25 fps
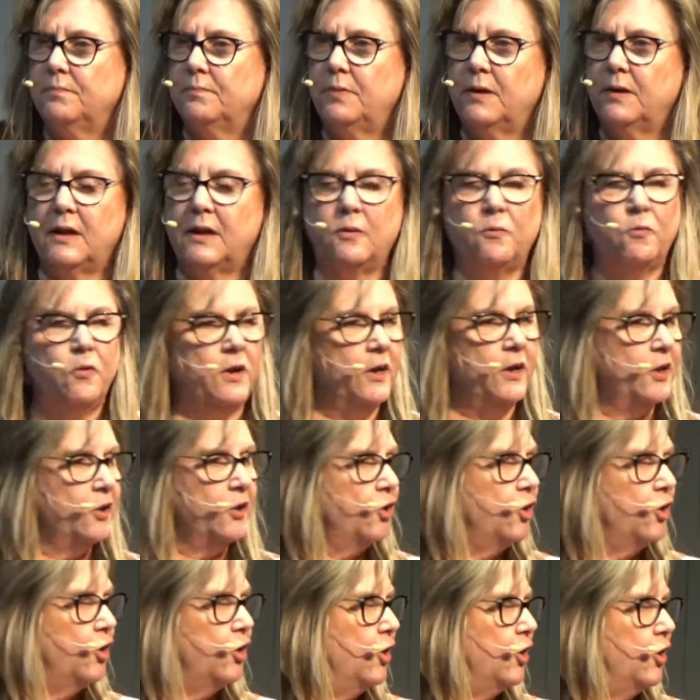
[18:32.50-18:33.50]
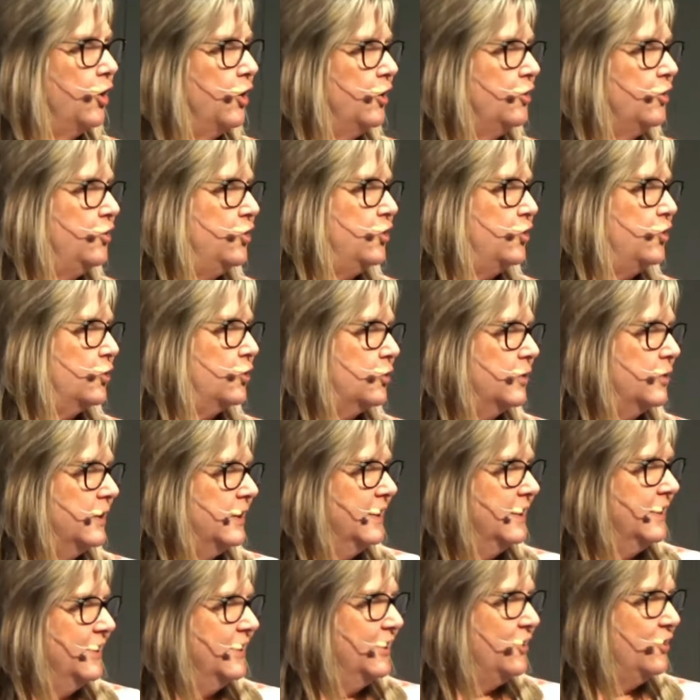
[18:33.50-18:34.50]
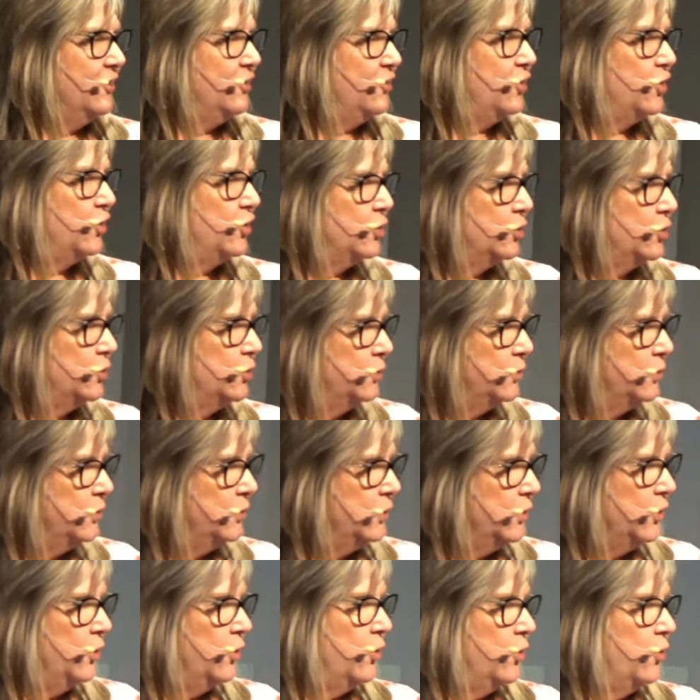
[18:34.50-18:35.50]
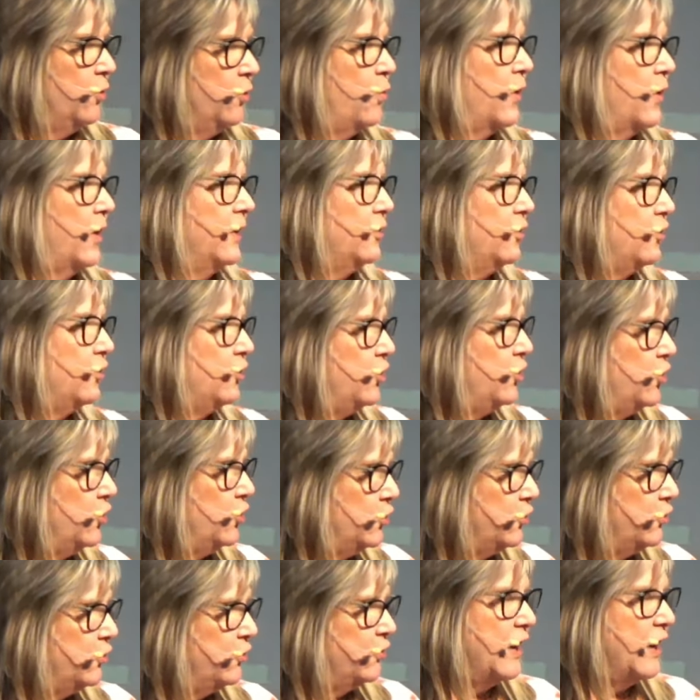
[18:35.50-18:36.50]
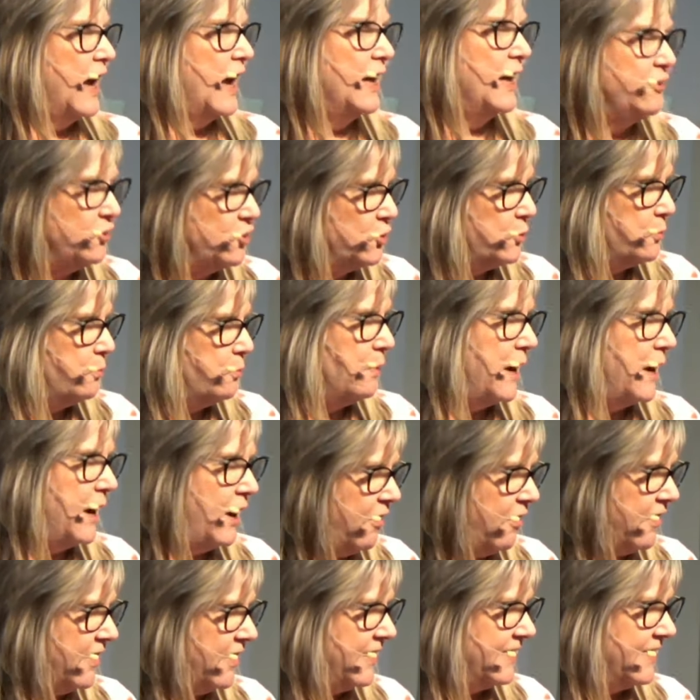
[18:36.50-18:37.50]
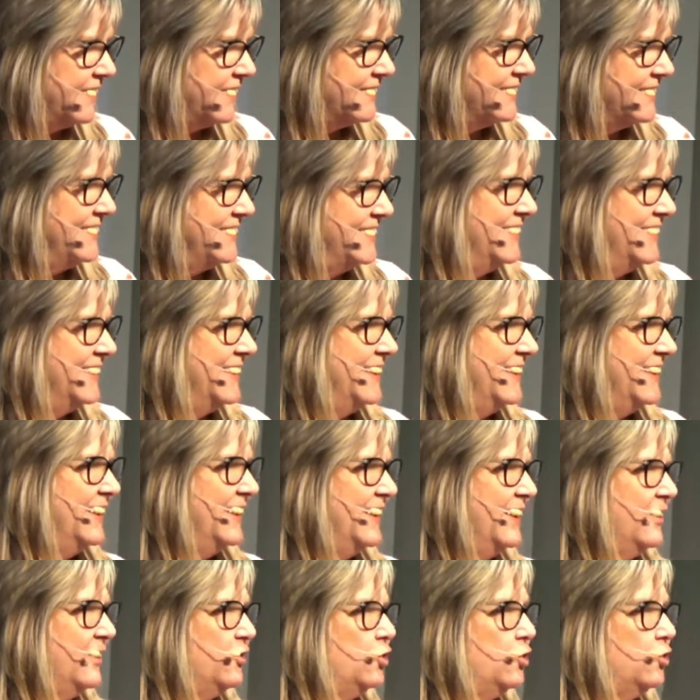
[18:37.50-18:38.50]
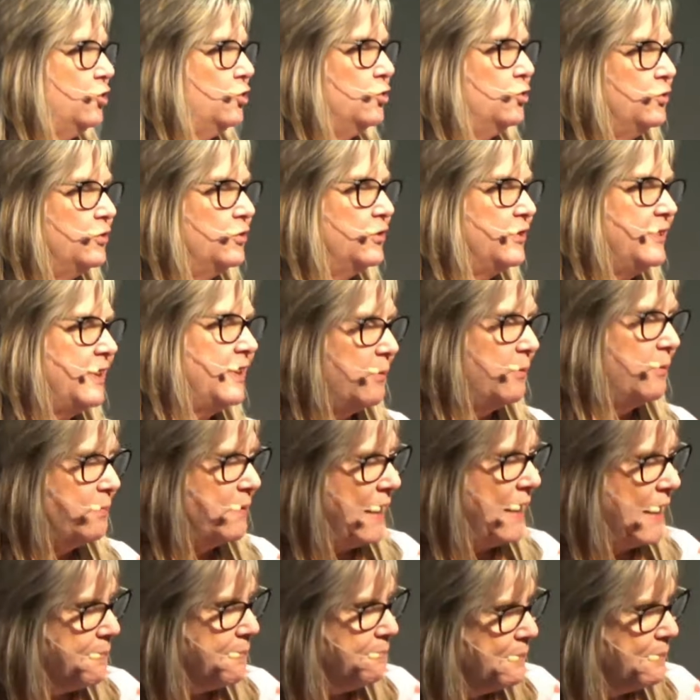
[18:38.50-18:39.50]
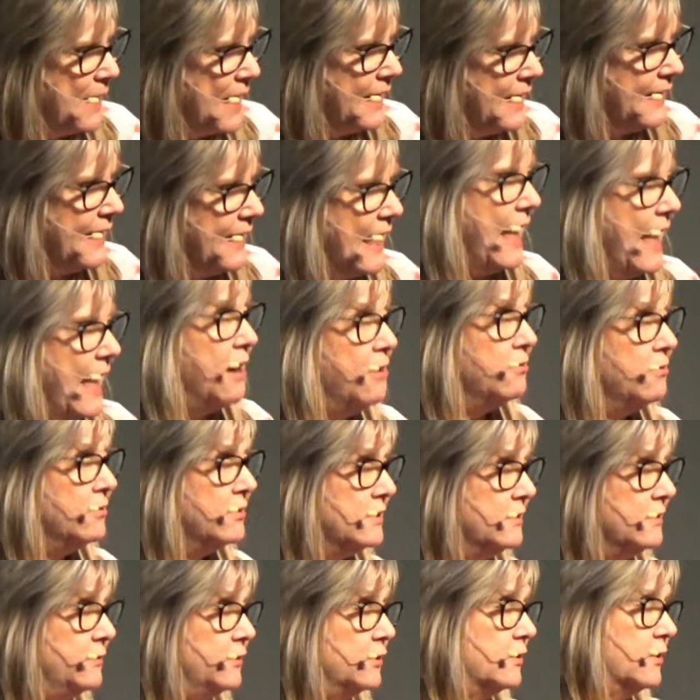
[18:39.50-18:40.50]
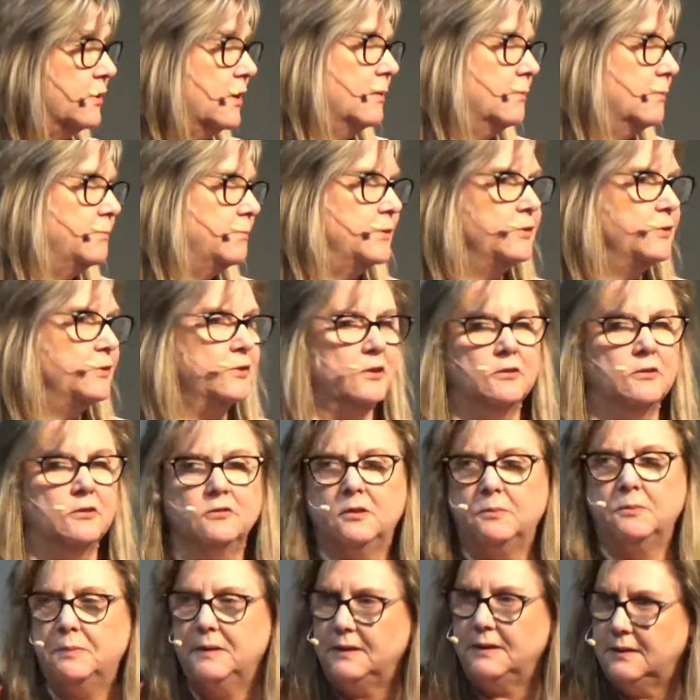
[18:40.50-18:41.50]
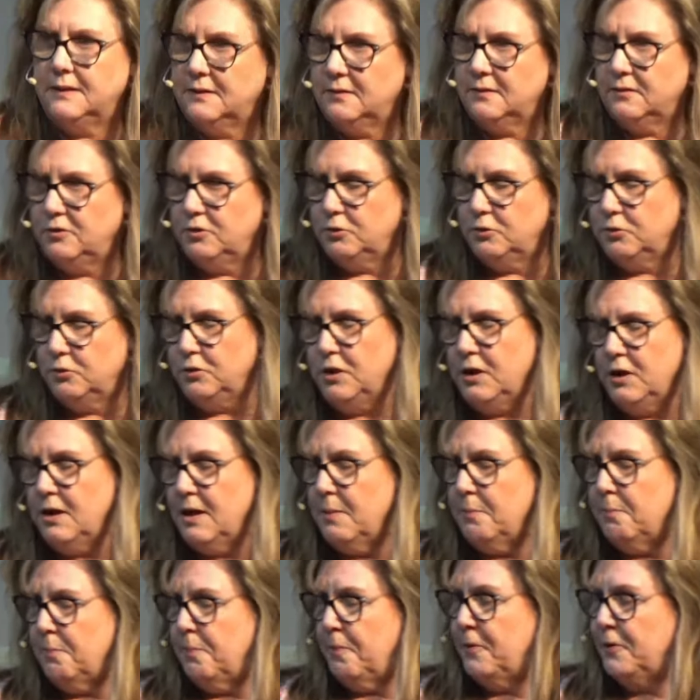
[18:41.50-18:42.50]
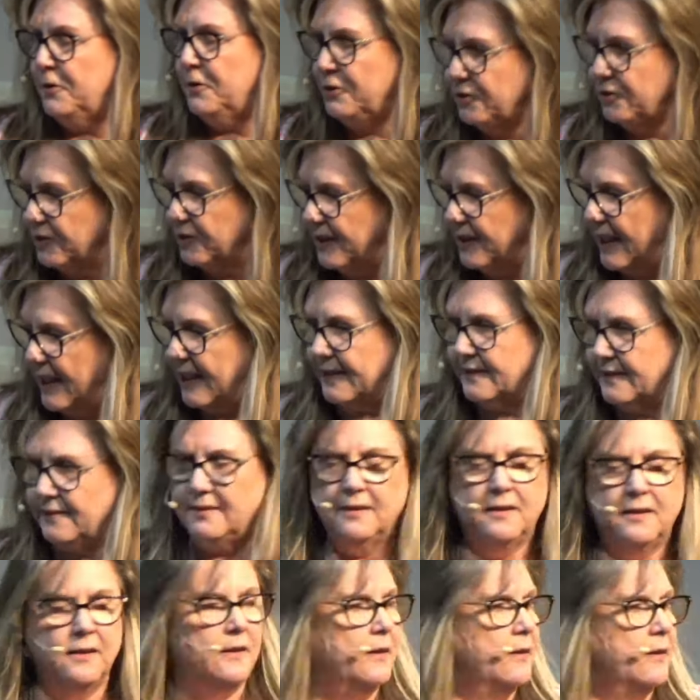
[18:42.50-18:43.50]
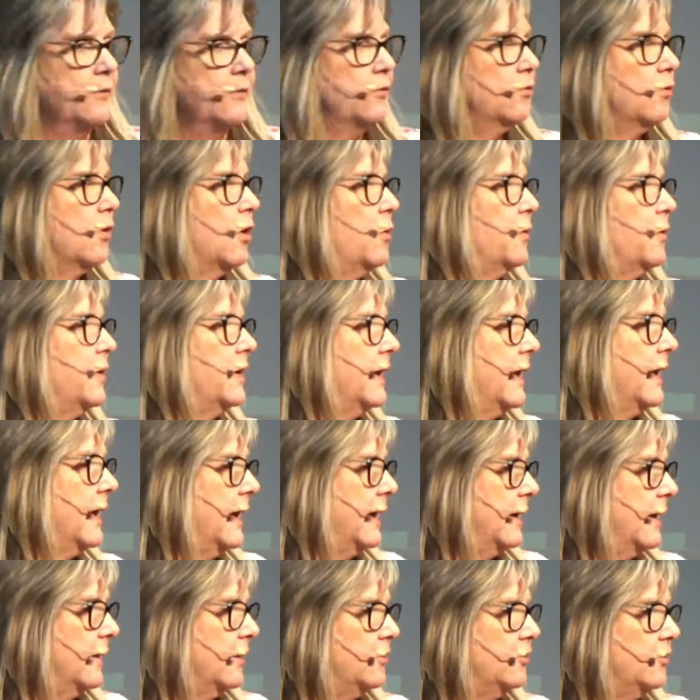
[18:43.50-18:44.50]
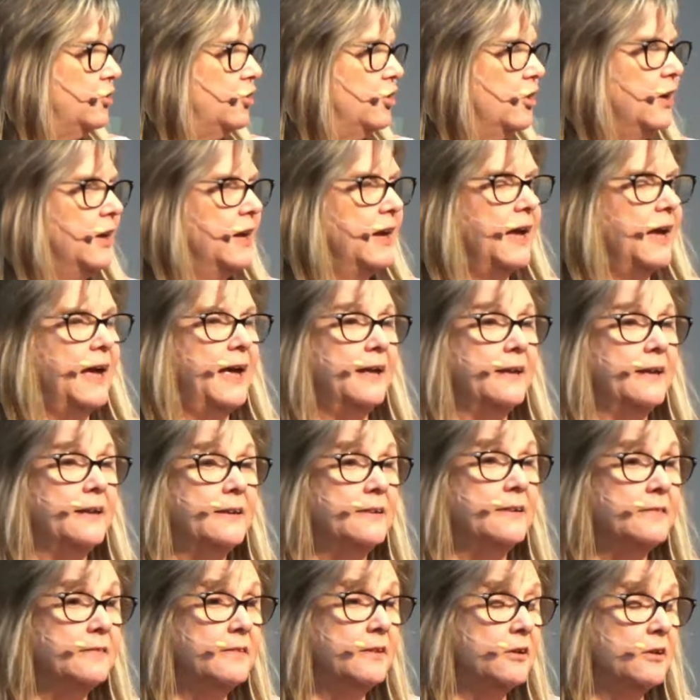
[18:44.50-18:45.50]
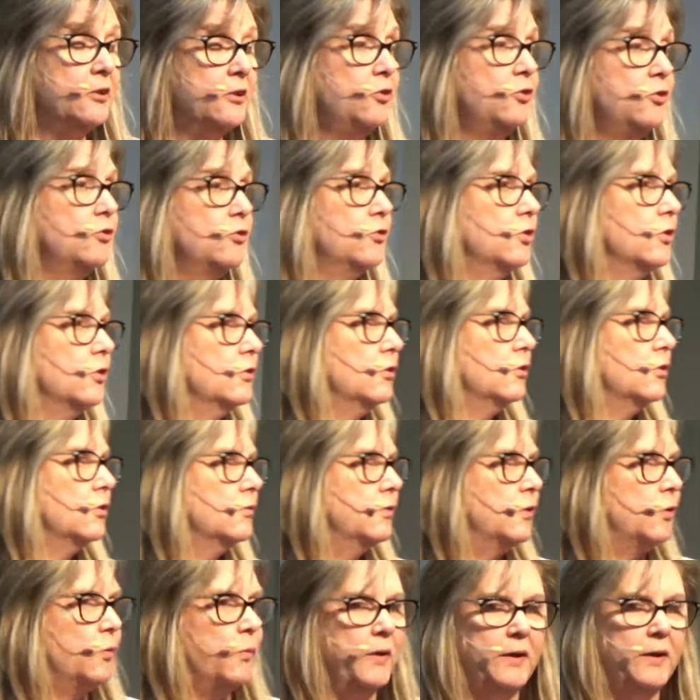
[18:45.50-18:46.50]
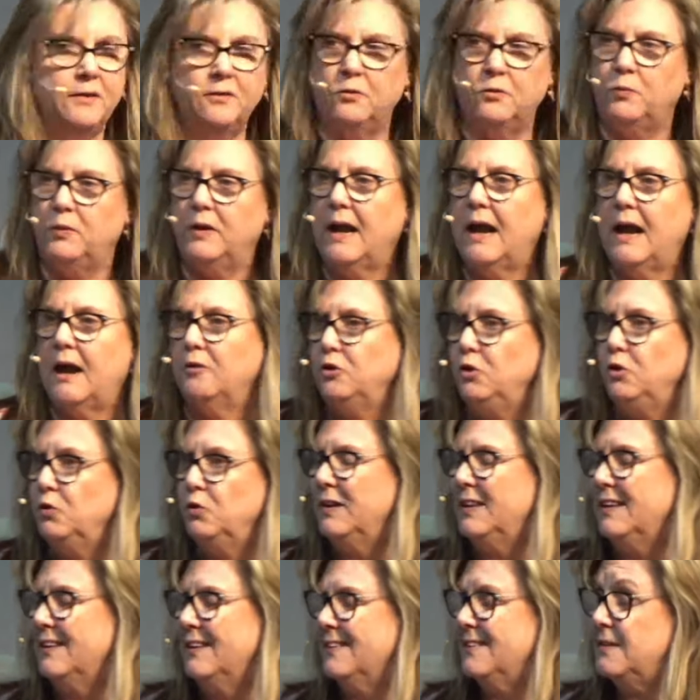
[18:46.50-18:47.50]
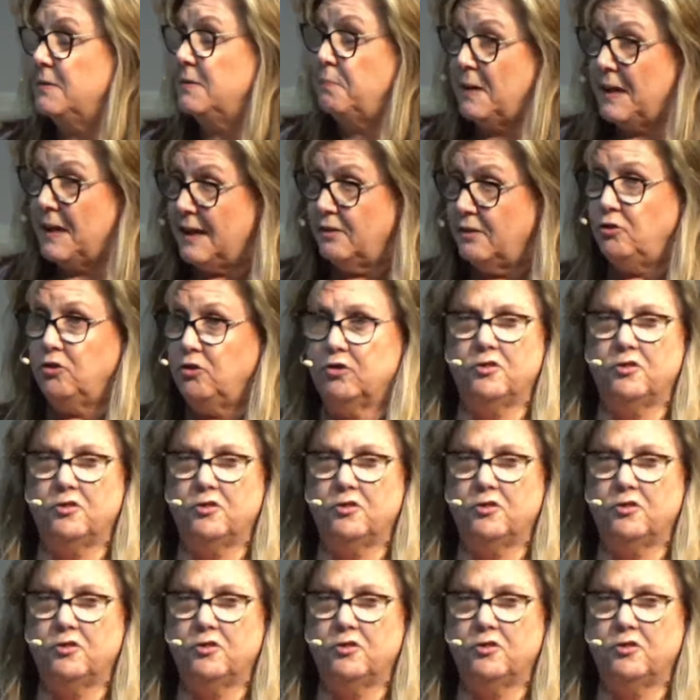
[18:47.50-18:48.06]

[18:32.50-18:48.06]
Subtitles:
But I want to encourage you to, once you've got your bearings, to step back out of your comfort zone, to begin to push that growing edge and continue to look for ways where how you can expand